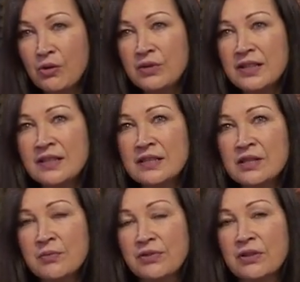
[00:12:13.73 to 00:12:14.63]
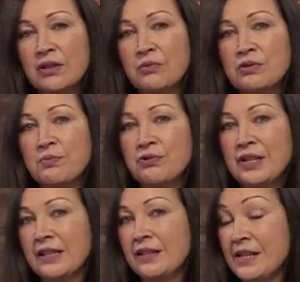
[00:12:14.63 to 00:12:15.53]
We needed something that was
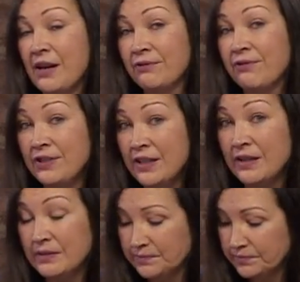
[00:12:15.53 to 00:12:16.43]
breaking down fear.